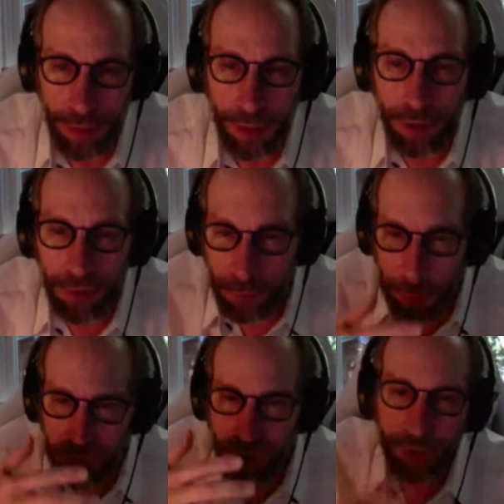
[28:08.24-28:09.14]
Here's a
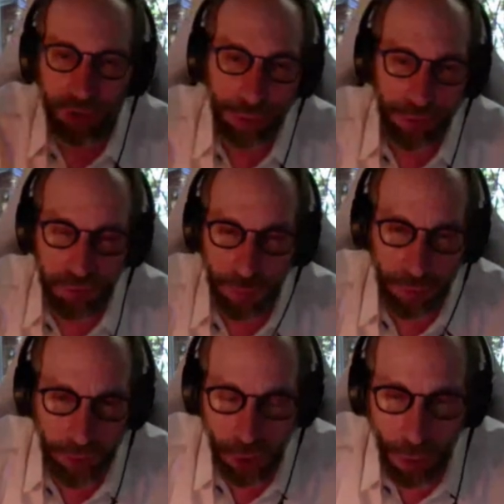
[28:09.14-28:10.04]
projection of a
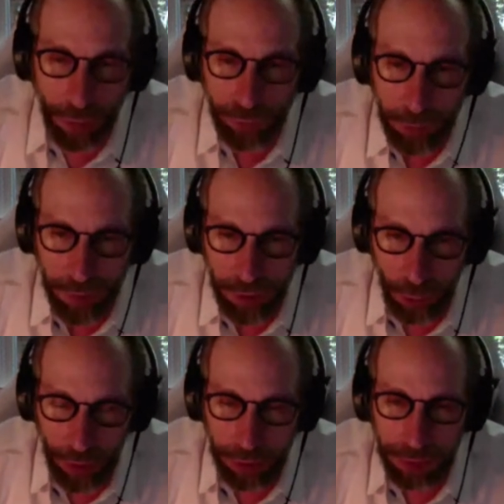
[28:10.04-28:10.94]
sphere that you're all
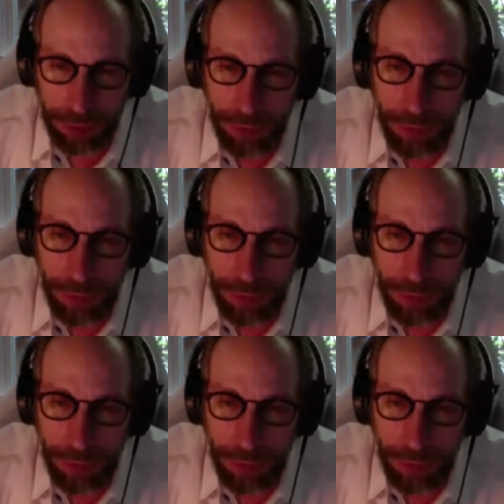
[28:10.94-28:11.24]
familiar with